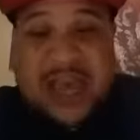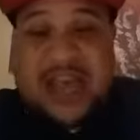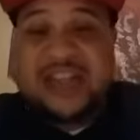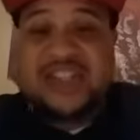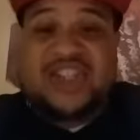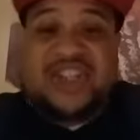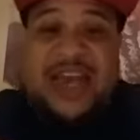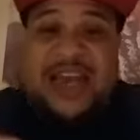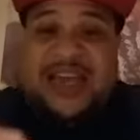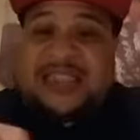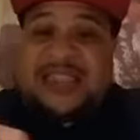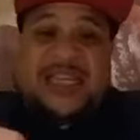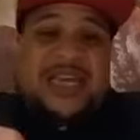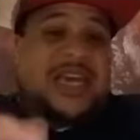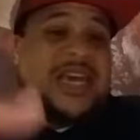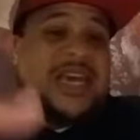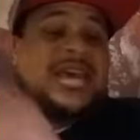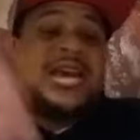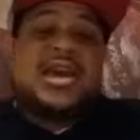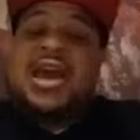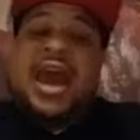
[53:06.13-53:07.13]

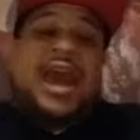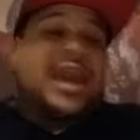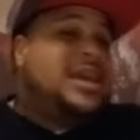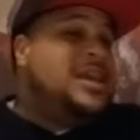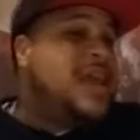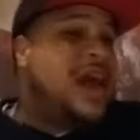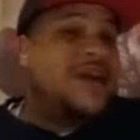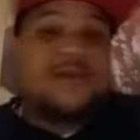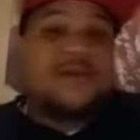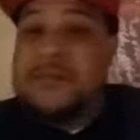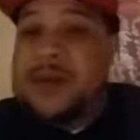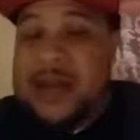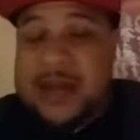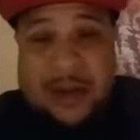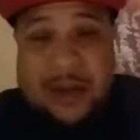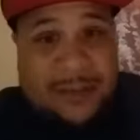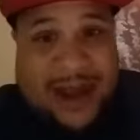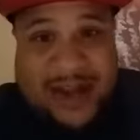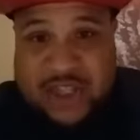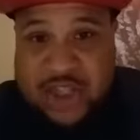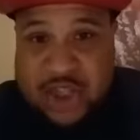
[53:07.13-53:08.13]
JT ain't never been to
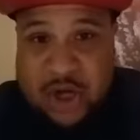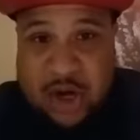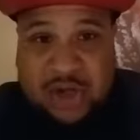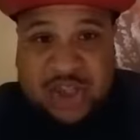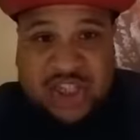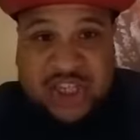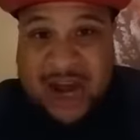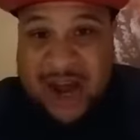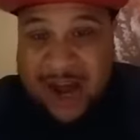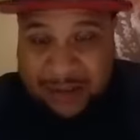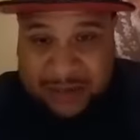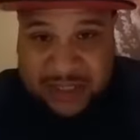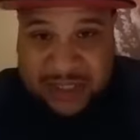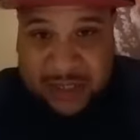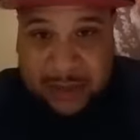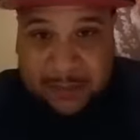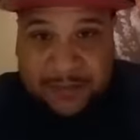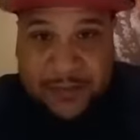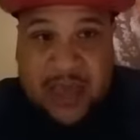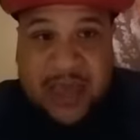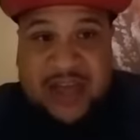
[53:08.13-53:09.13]
my church. Thompson.